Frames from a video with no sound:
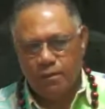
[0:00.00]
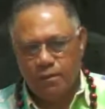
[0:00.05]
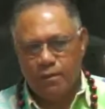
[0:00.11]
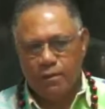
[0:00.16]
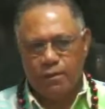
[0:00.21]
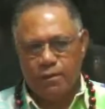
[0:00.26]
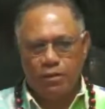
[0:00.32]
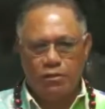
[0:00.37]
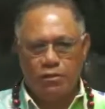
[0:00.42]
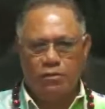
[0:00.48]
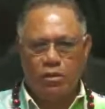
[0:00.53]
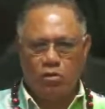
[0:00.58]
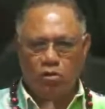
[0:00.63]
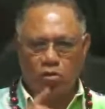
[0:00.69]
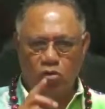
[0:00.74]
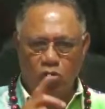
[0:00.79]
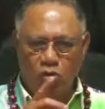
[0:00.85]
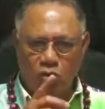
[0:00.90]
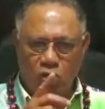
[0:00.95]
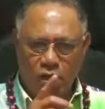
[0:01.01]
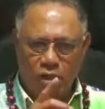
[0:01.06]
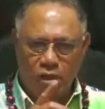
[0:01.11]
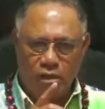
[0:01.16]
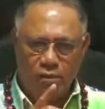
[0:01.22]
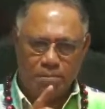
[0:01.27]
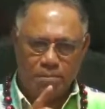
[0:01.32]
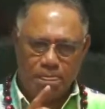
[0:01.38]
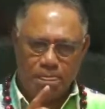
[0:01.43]
The law
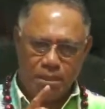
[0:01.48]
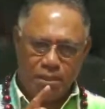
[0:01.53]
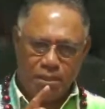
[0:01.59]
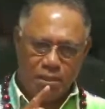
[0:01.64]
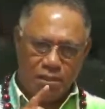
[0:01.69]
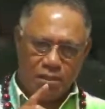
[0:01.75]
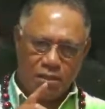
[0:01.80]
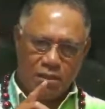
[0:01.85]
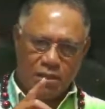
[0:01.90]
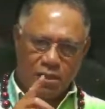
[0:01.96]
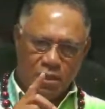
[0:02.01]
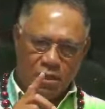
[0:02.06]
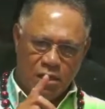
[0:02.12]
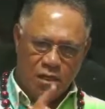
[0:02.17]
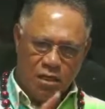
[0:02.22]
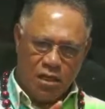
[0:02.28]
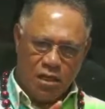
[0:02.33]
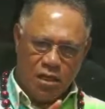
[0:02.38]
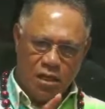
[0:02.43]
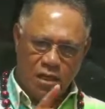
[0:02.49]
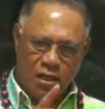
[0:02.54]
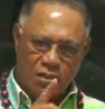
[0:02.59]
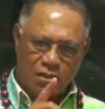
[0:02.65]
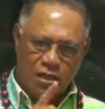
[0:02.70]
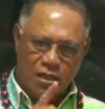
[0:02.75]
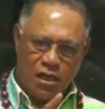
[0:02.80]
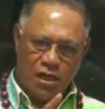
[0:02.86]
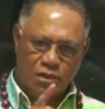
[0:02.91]
leads
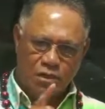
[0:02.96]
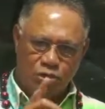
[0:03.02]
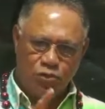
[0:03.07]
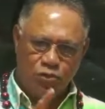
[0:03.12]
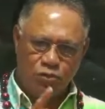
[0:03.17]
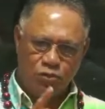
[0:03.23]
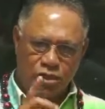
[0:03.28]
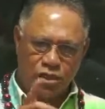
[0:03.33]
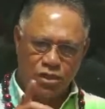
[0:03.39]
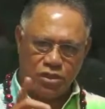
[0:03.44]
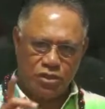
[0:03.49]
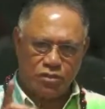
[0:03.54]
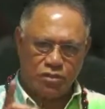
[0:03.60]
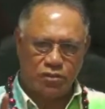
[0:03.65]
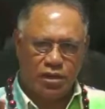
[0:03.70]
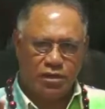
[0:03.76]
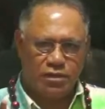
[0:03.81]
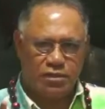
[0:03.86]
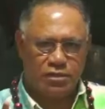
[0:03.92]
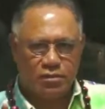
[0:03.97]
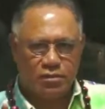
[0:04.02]
us to Jesus Christ.